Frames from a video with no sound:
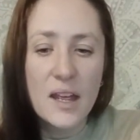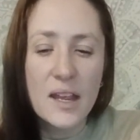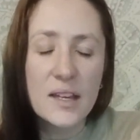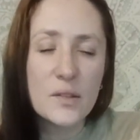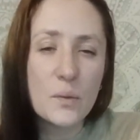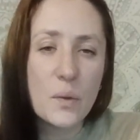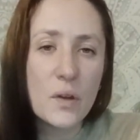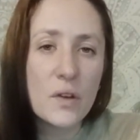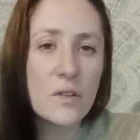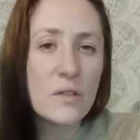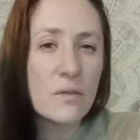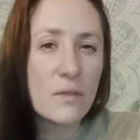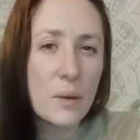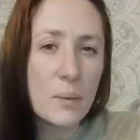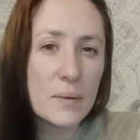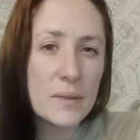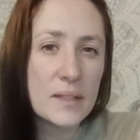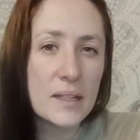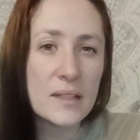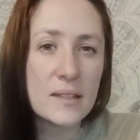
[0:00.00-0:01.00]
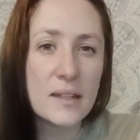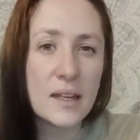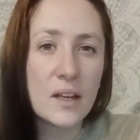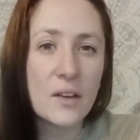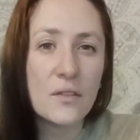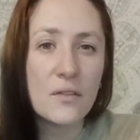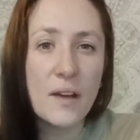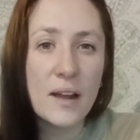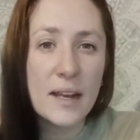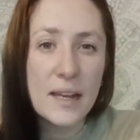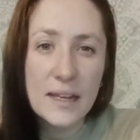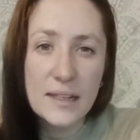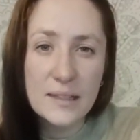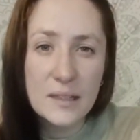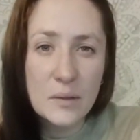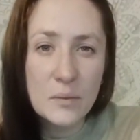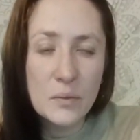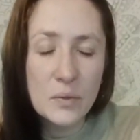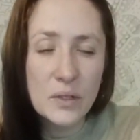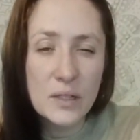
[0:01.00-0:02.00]
His wonder represents like a phallic
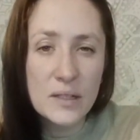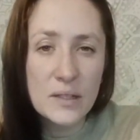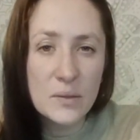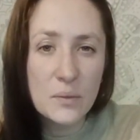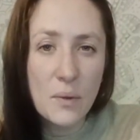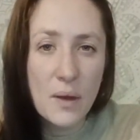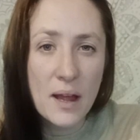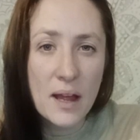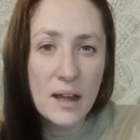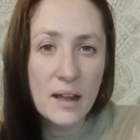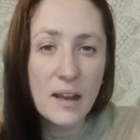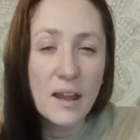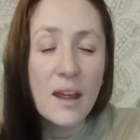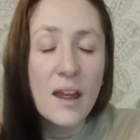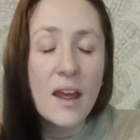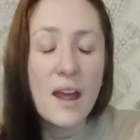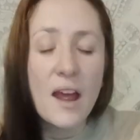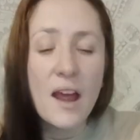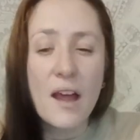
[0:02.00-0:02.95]
symbol as well.